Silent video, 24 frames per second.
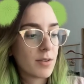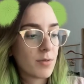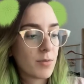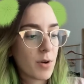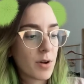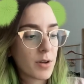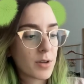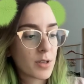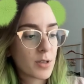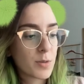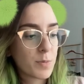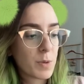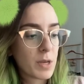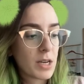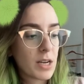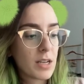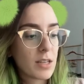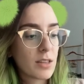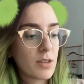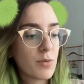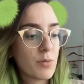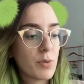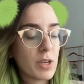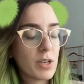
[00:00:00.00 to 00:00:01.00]
while
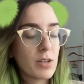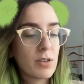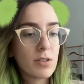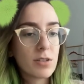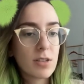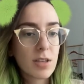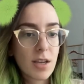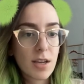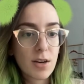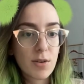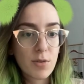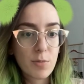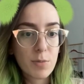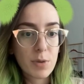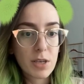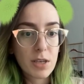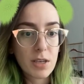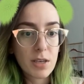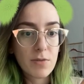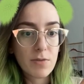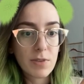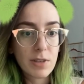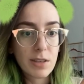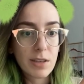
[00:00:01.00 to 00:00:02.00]
spinning the wheel so that it would
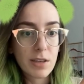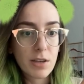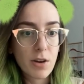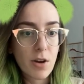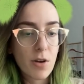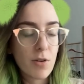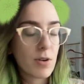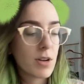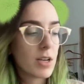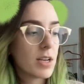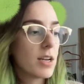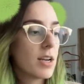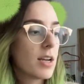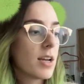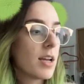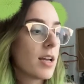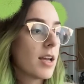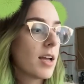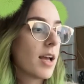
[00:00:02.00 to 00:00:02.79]
be evenly coated.